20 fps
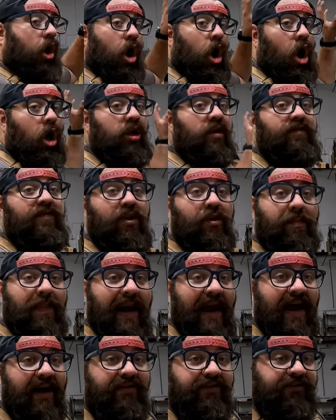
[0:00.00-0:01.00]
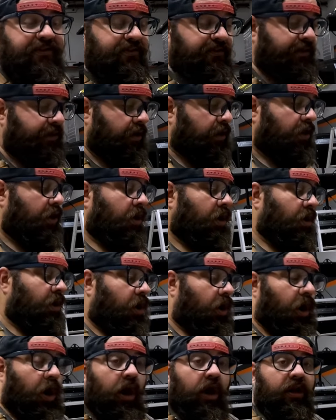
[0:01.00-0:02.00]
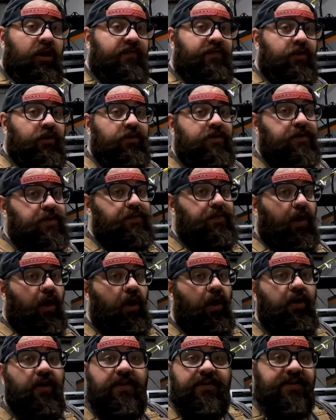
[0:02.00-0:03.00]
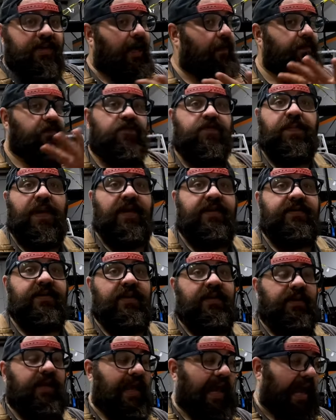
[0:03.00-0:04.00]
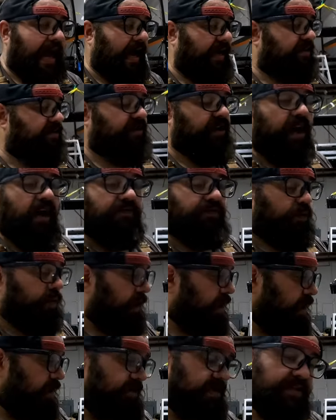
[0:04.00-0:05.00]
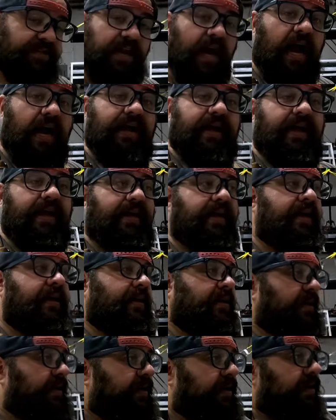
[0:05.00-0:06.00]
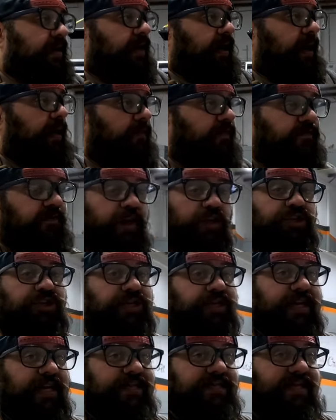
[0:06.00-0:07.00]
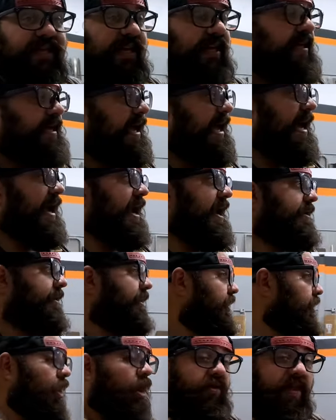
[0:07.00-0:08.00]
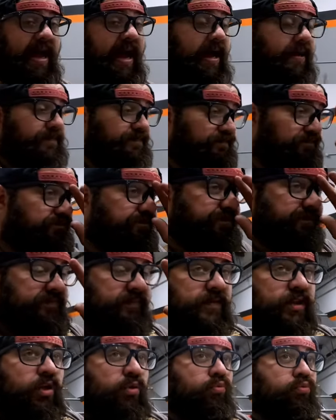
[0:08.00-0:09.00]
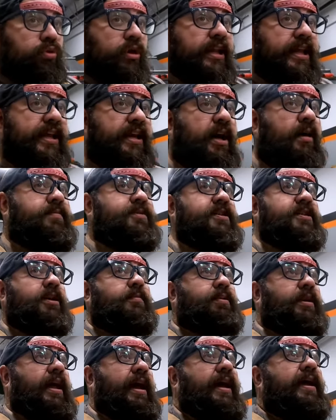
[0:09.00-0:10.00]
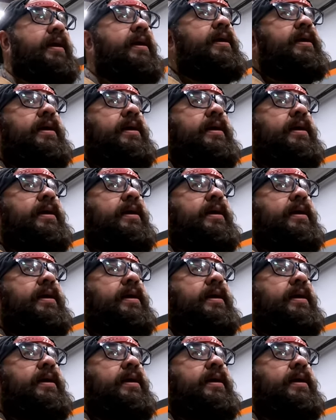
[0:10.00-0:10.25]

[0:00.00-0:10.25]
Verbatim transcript: all of your maths, all of your all of the time you spent in CAD software designing, um, function testing in CAD, and all that really comes into play.